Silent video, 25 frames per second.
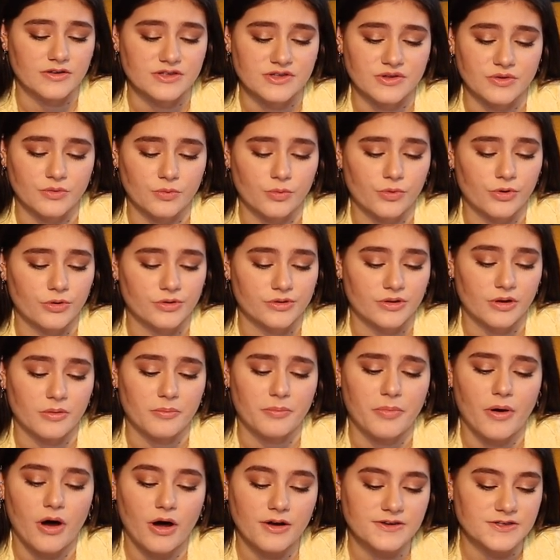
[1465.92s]
in the world can
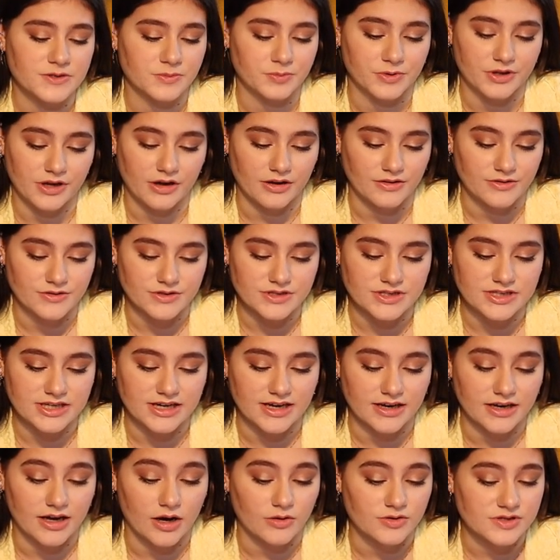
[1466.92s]
possibly
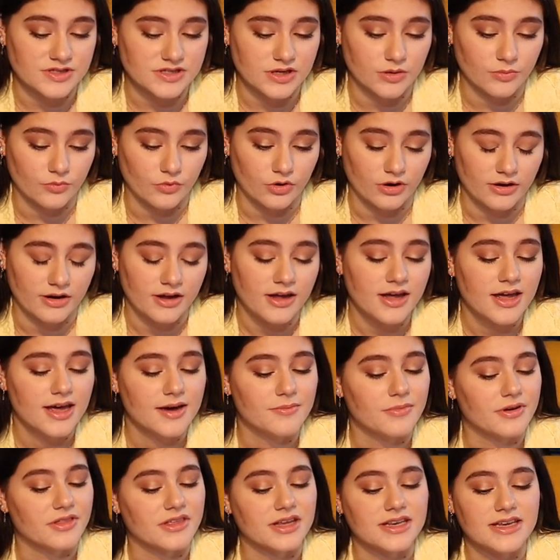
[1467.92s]
understand how someone
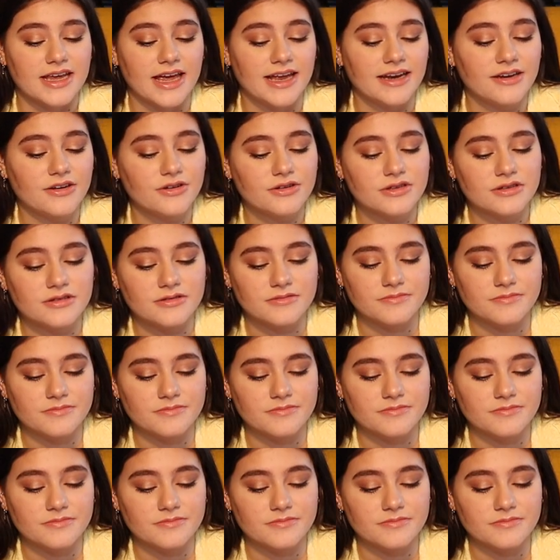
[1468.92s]
by the end